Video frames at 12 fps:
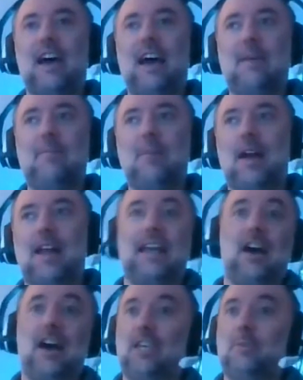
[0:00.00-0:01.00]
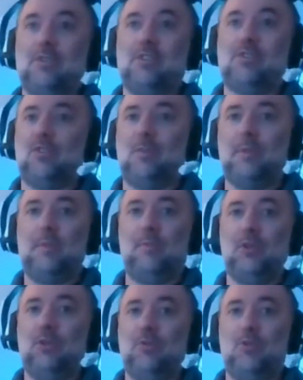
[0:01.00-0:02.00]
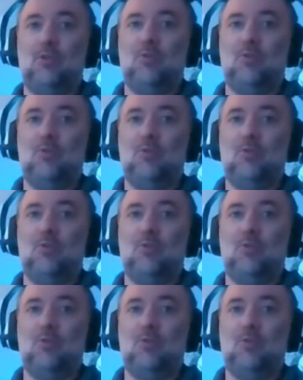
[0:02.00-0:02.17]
And I get arguments from people who